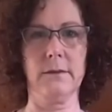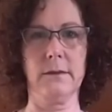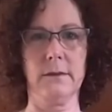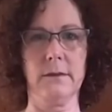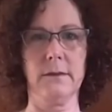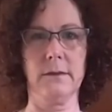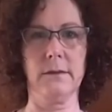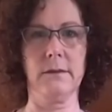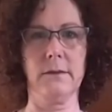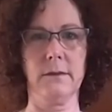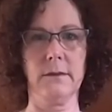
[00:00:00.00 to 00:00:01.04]

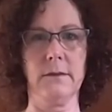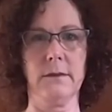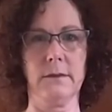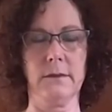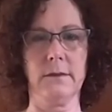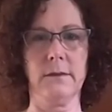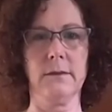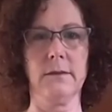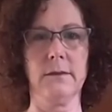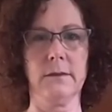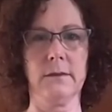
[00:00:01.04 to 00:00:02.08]

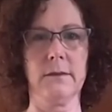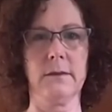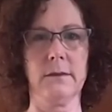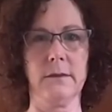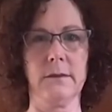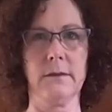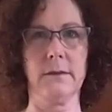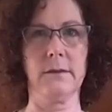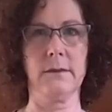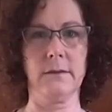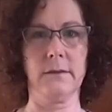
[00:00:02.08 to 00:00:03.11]

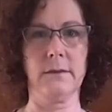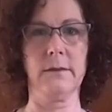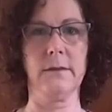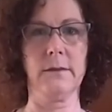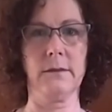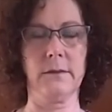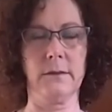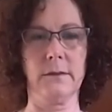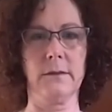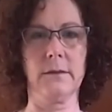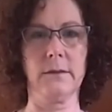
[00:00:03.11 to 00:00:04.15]

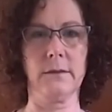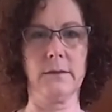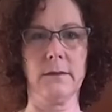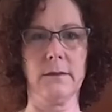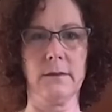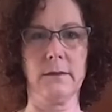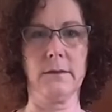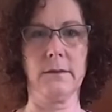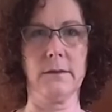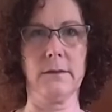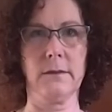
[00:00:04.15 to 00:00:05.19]

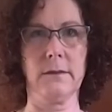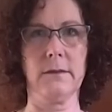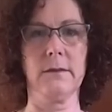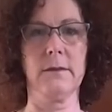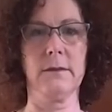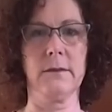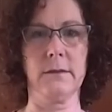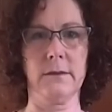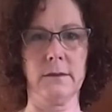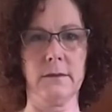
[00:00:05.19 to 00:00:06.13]
The person shown says nothing.